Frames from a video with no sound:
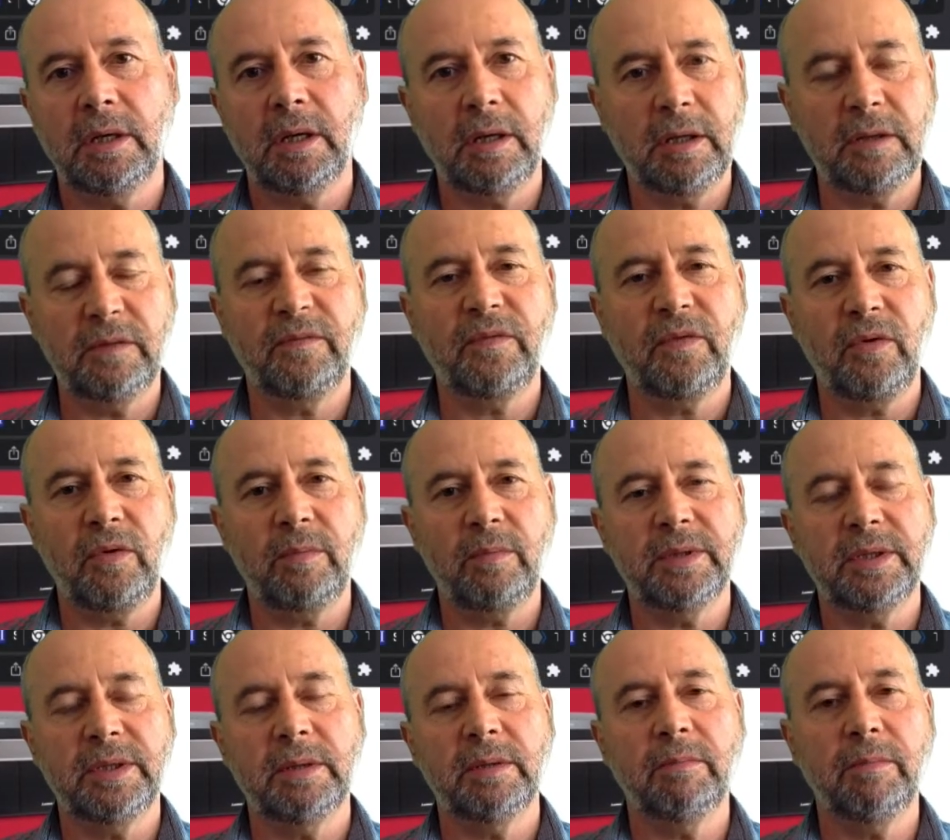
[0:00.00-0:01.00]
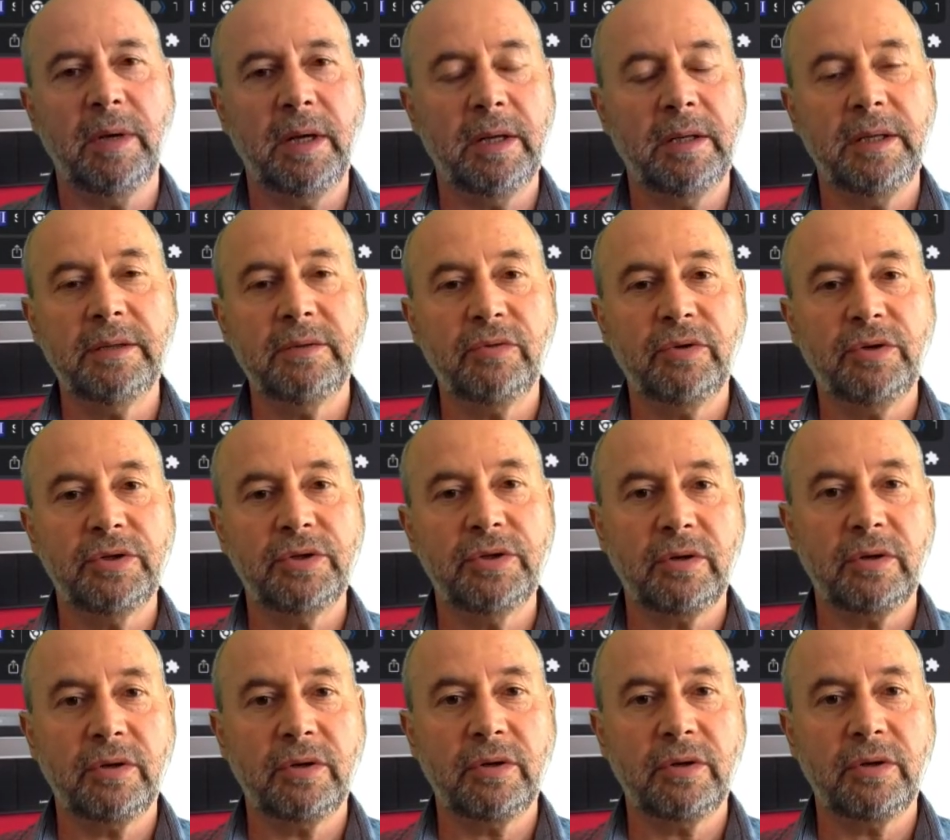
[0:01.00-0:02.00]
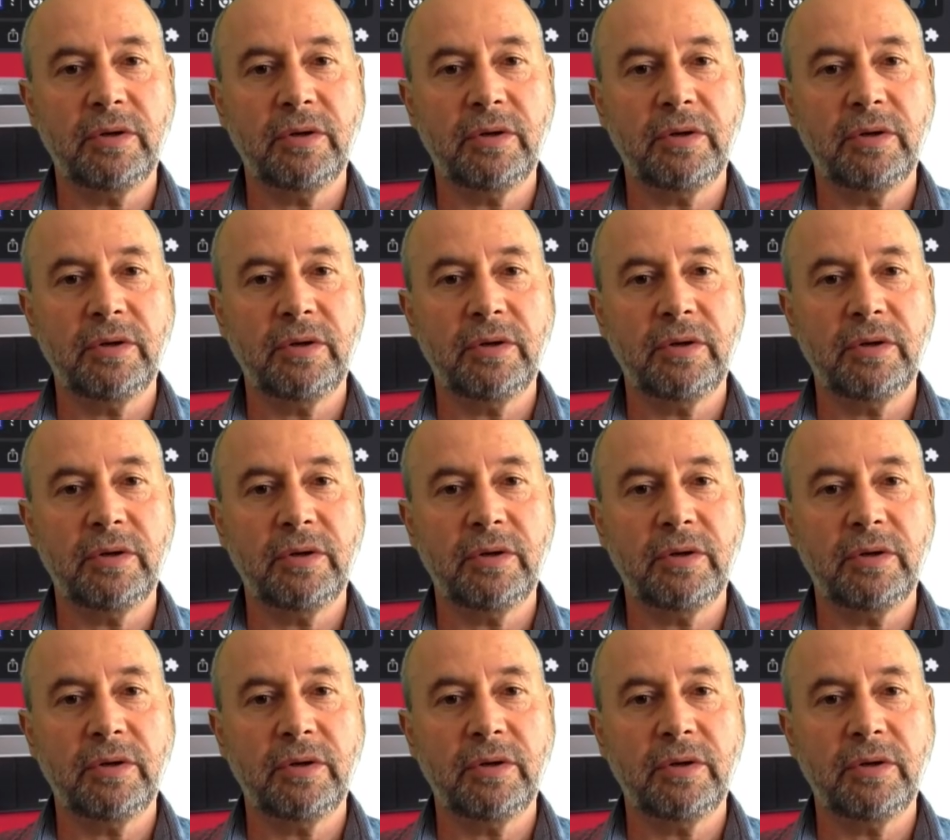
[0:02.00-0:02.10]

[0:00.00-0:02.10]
confirmed by literature.